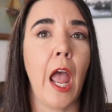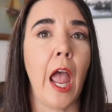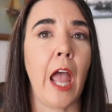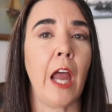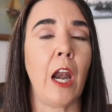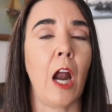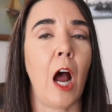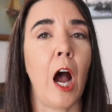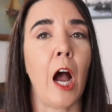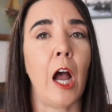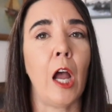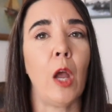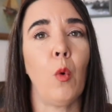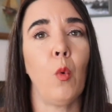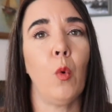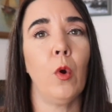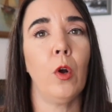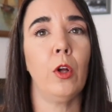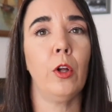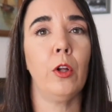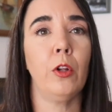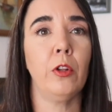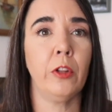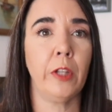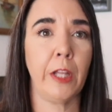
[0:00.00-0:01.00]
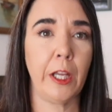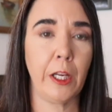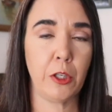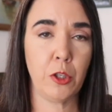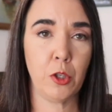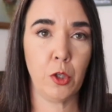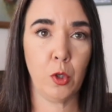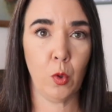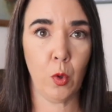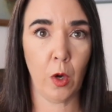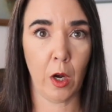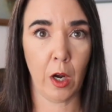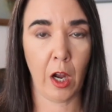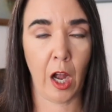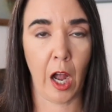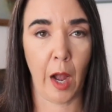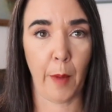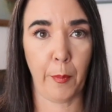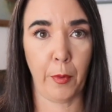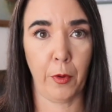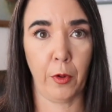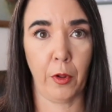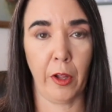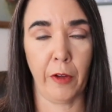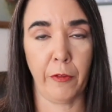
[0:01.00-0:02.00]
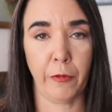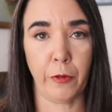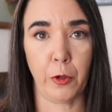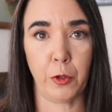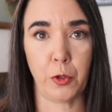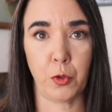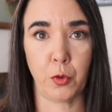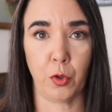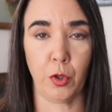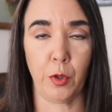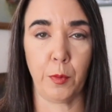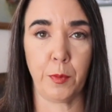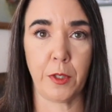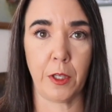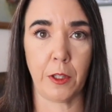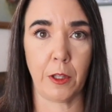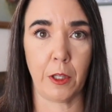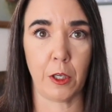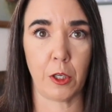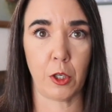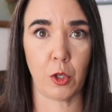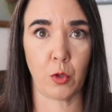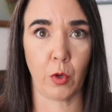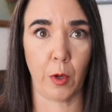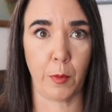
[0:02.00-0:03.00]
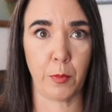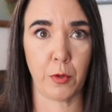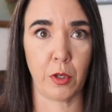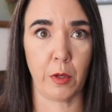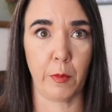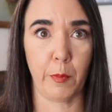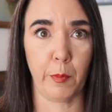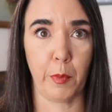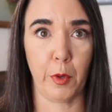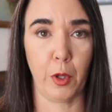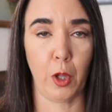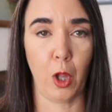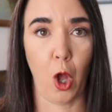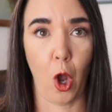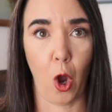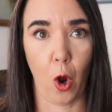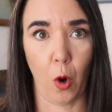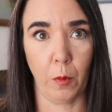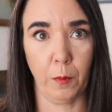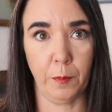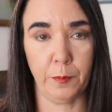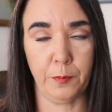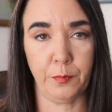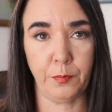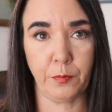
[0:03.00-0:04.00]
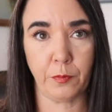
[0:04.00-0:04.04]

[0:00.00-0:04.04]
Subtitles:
And I will link to a couple of those groups in the description below.